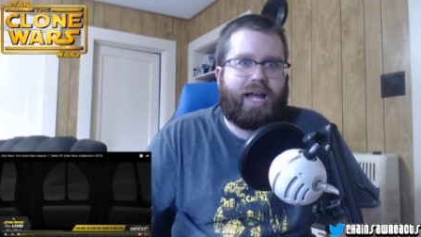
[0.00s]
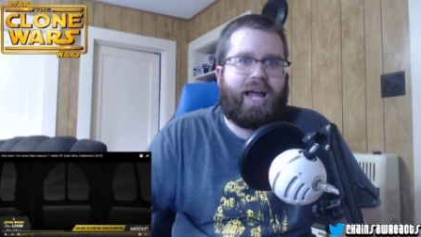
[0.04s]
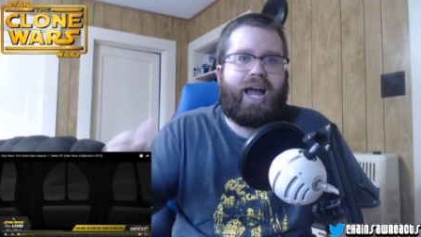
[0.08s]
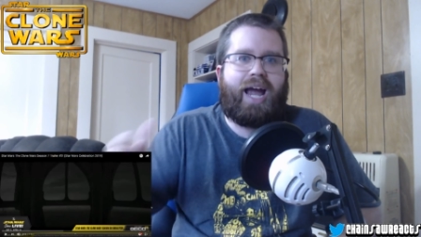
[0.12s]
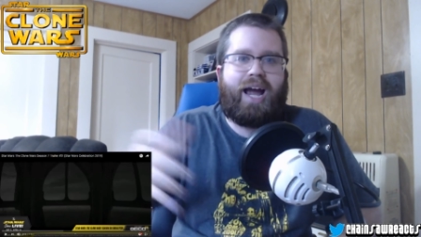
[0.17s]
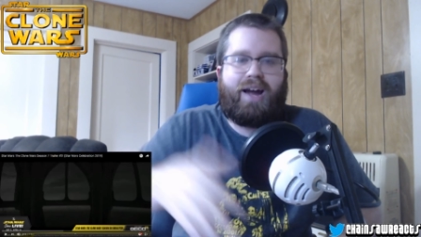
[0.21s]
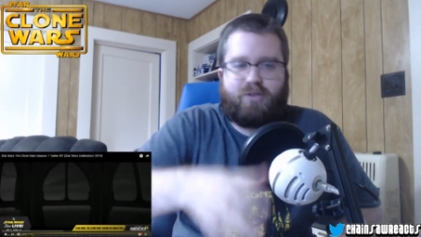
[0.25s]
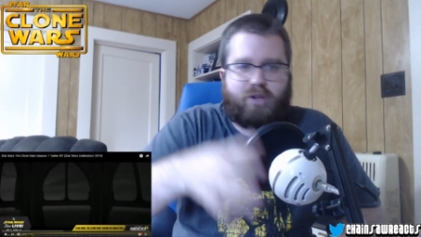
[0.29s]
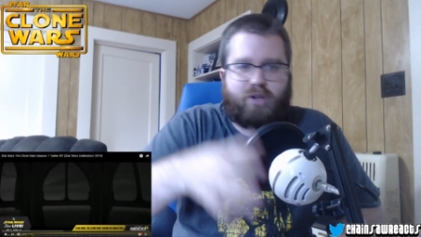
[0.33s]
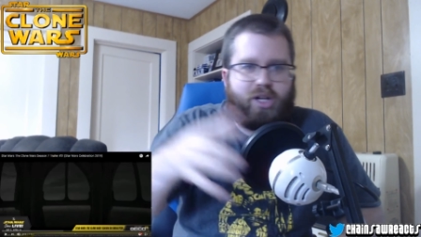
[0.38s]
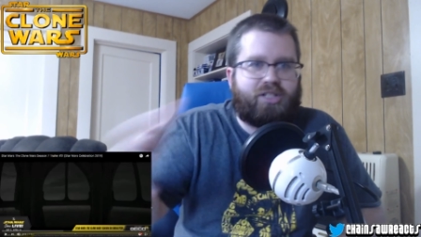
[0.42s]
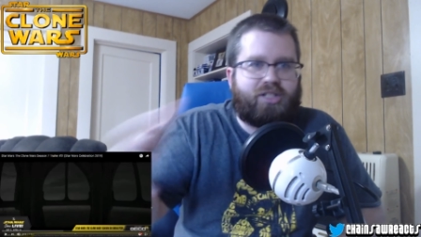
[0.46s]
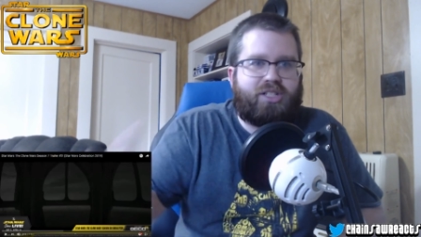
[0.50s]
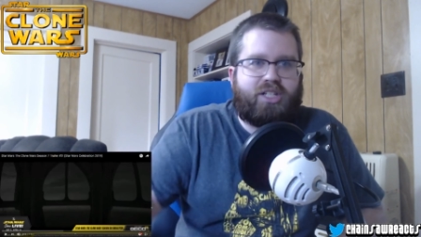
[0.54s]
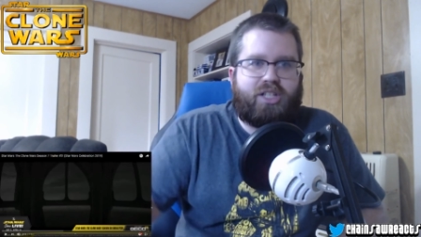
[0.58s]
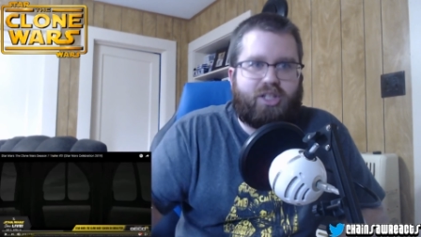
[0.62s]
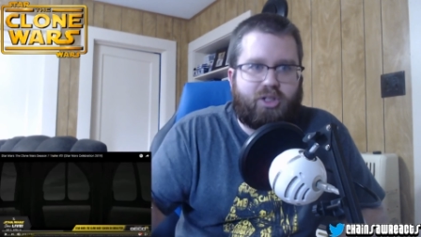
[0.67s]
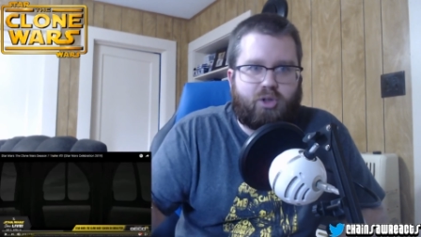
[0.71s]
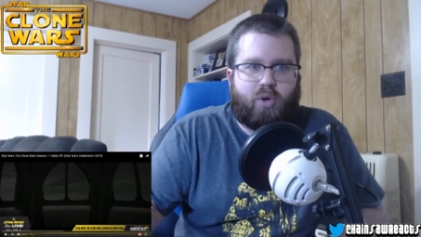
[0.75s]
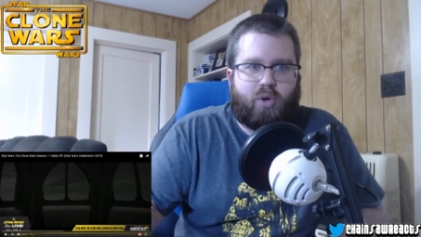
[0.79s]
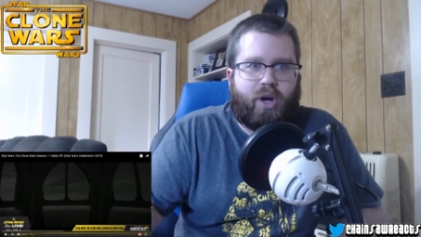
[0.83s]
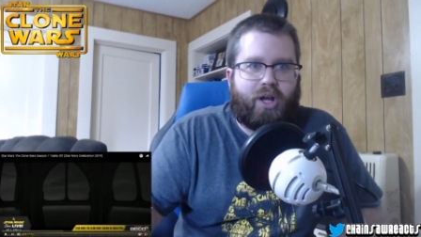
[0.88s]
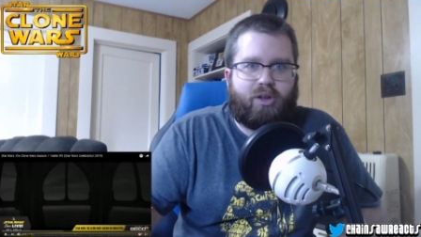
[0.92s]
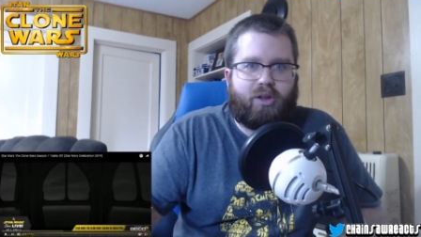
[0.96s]
after I see the
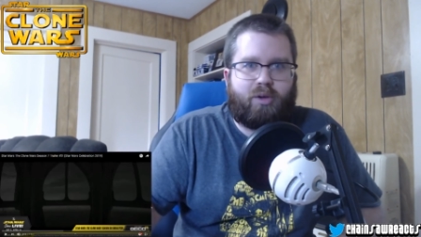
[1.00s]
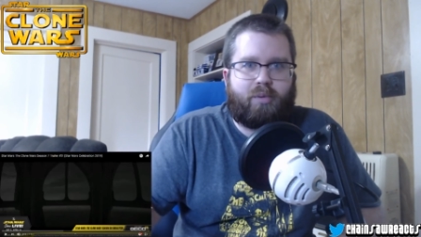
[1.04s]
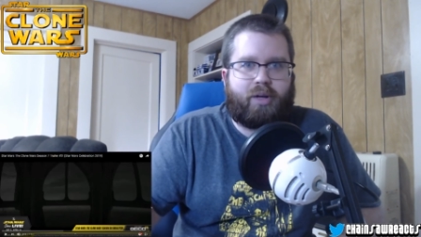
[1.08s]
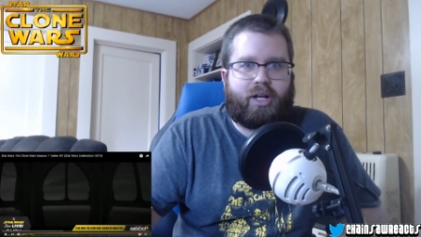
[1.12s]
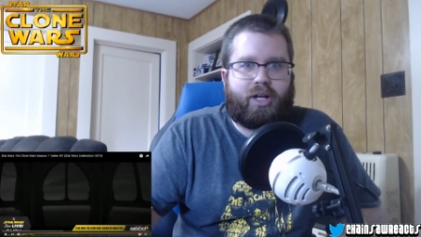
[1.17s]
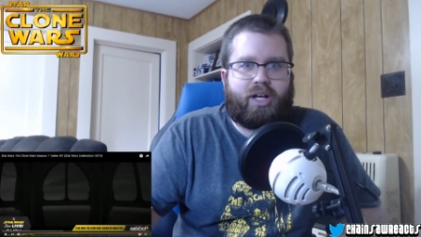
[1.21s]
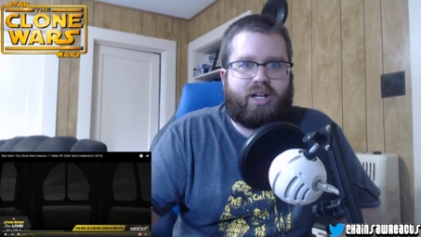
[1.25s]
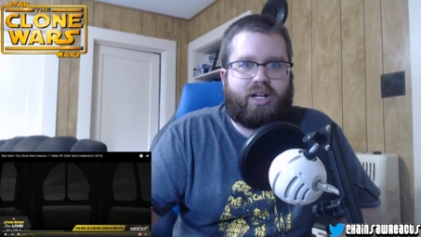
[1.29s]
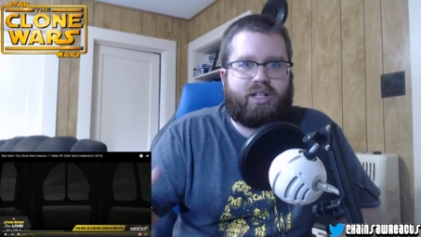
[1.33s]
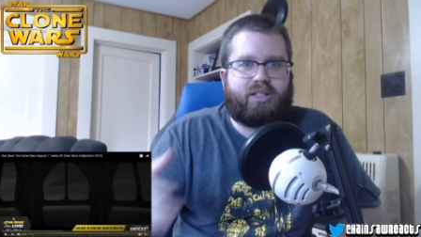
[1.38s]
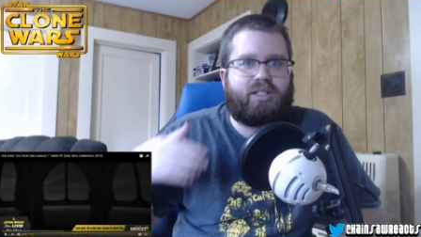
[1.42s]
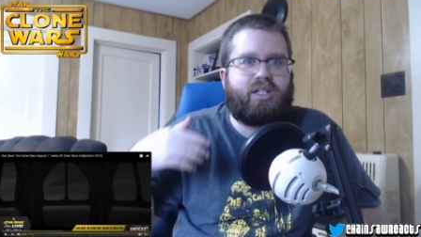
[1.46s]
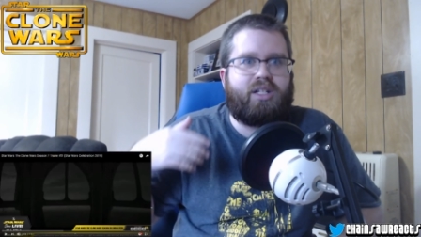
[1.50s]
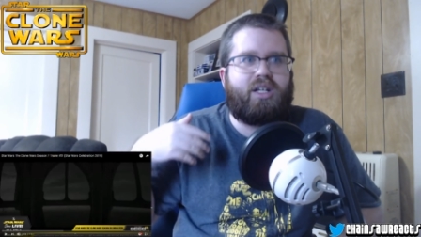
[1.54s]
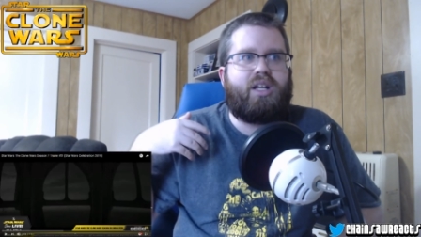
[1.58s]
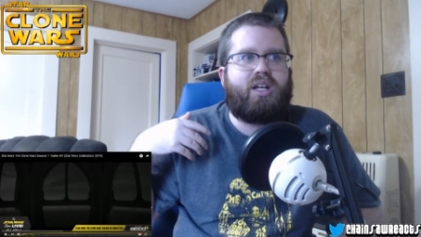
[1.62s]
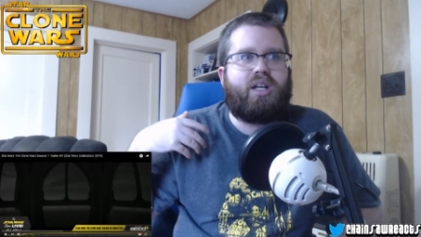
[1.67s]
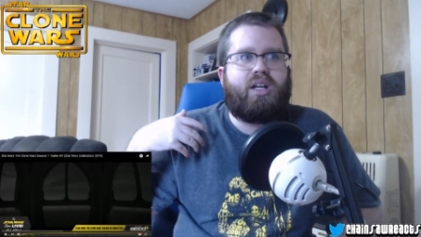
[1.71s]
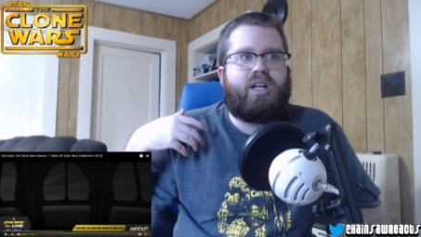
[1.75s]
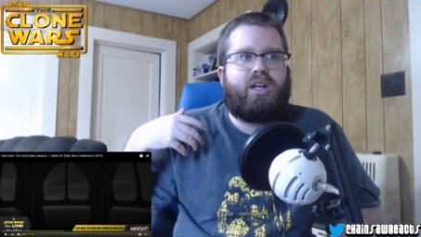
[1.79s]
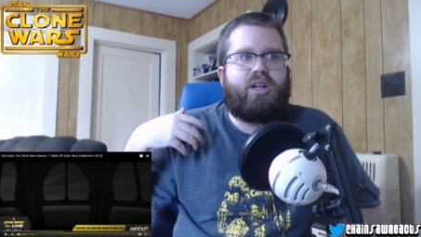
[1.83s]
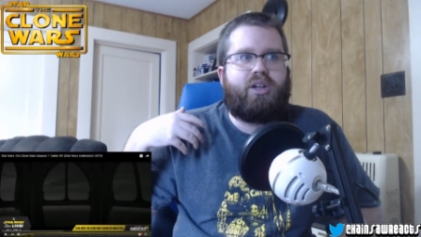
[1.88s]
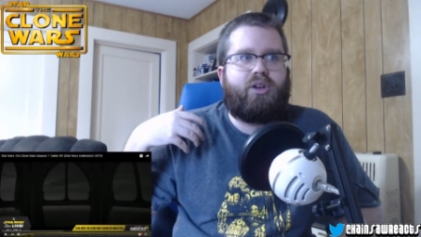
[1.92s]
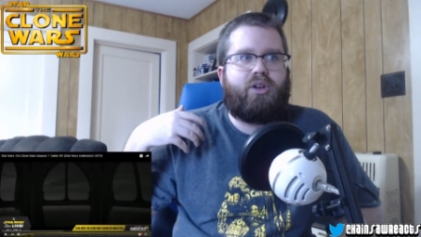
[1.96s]
trailer because,
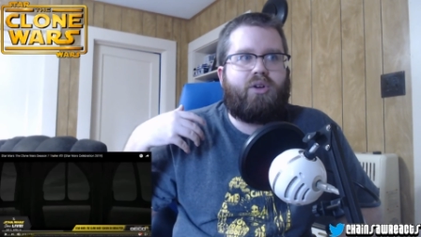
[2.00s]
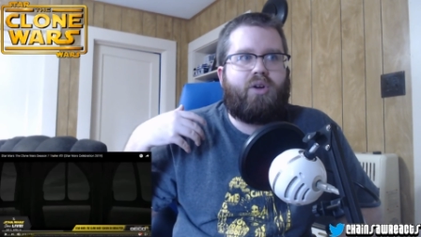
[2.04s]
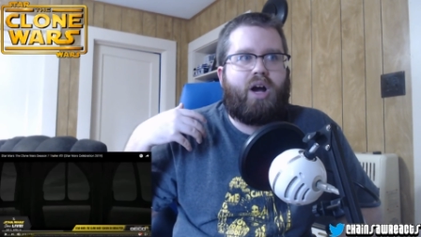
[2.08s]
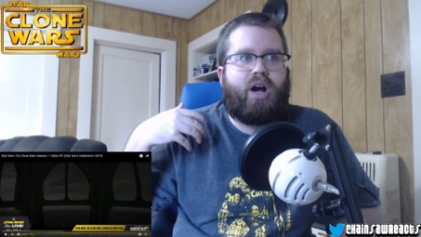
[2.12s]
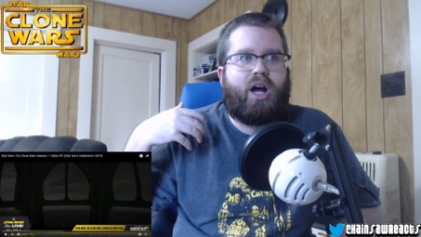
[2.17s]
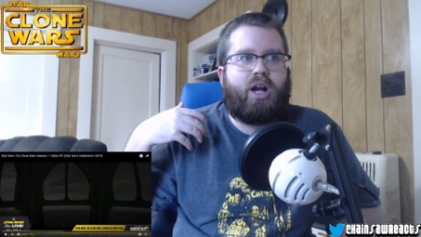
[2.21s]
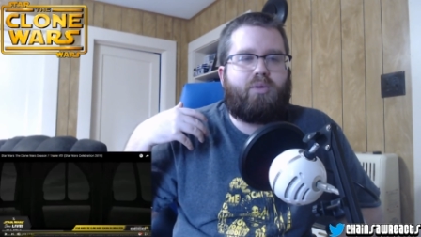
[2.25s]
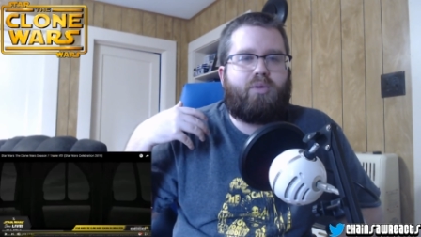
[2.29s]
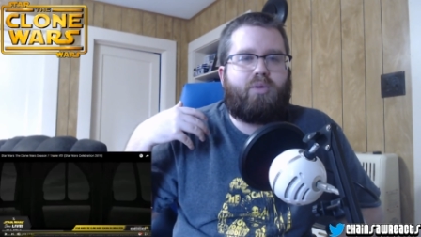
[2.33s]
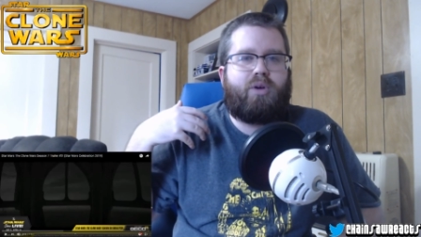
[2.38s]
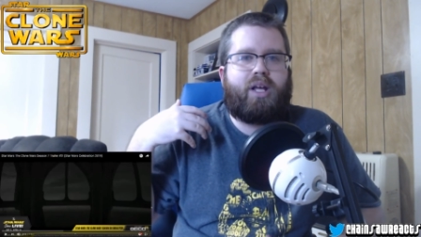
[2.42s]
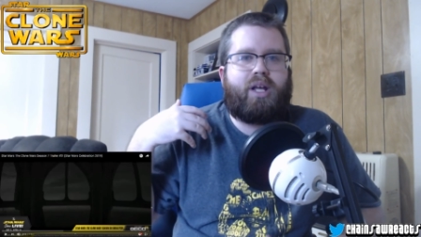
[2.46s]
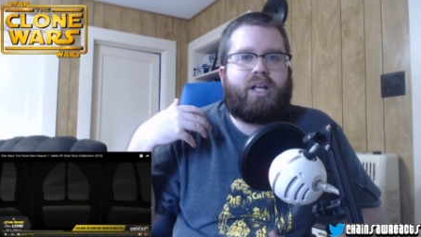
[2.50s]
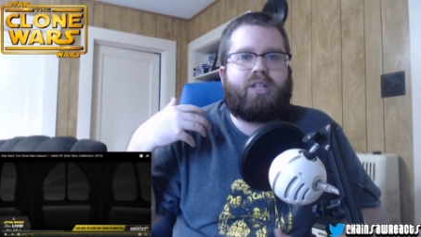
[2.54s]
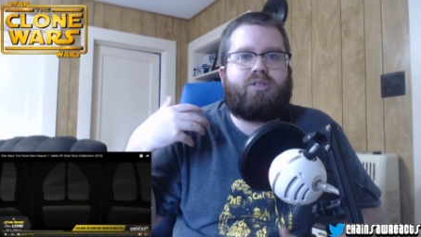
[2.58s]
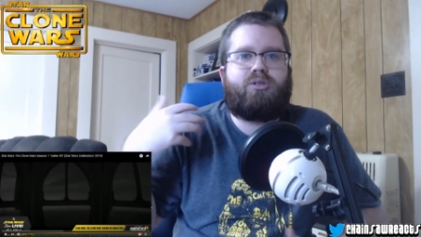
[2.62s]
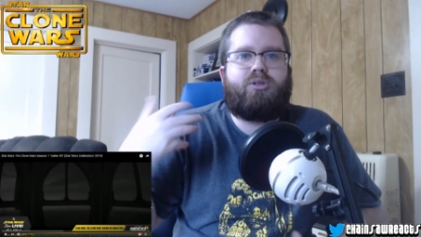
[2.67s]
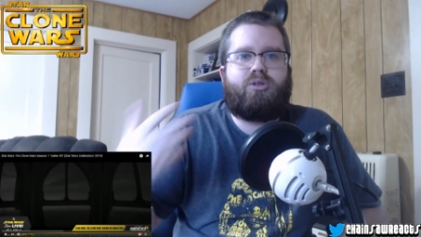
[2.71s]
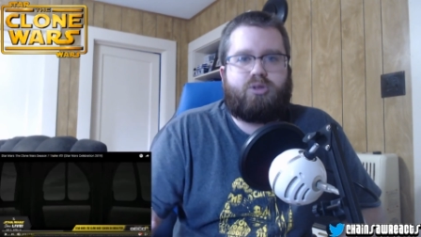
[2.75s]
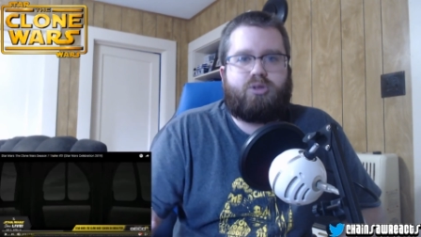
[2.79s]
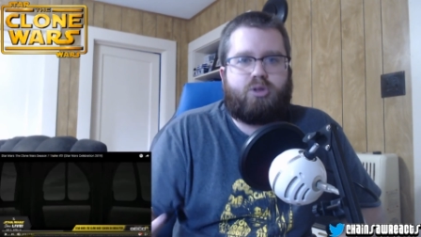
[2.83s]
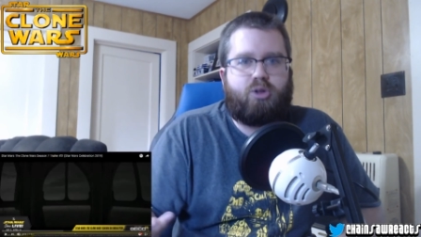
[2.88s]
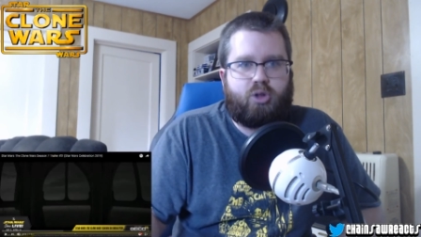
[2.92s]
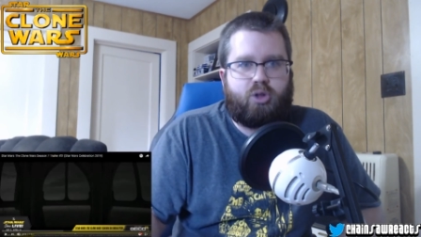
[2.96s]
you know, I don't want to get too,
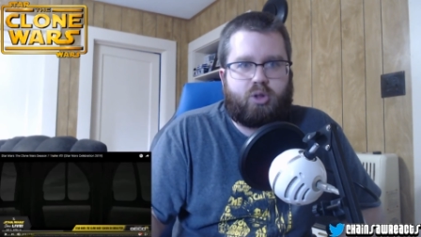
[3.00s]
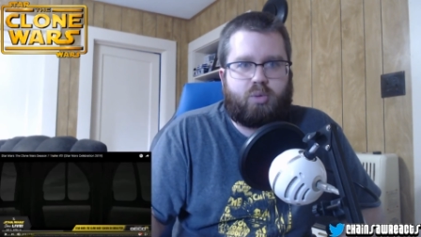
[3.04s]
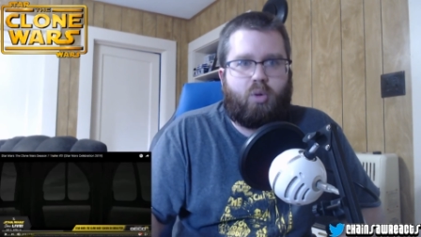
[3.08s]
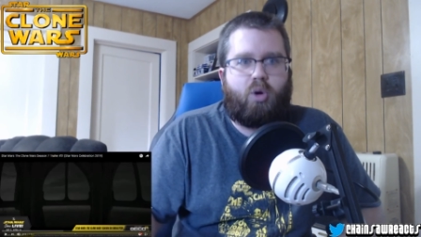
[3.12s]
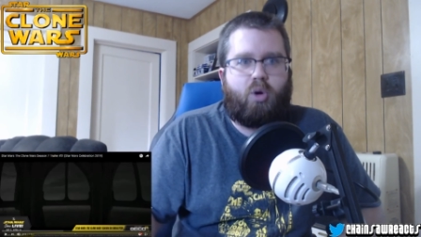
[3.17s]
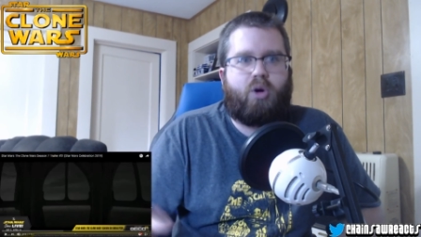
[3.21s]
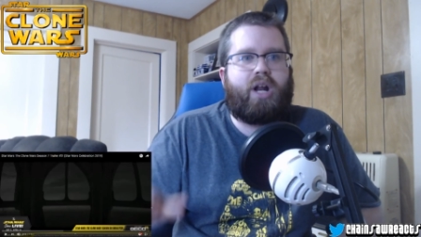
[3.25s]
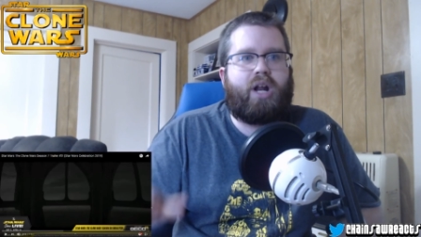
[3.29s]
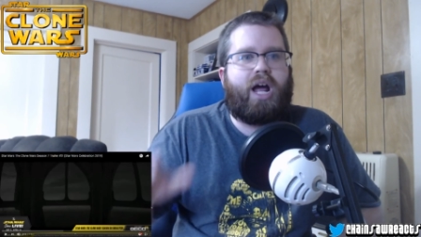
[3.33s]
too spoiled.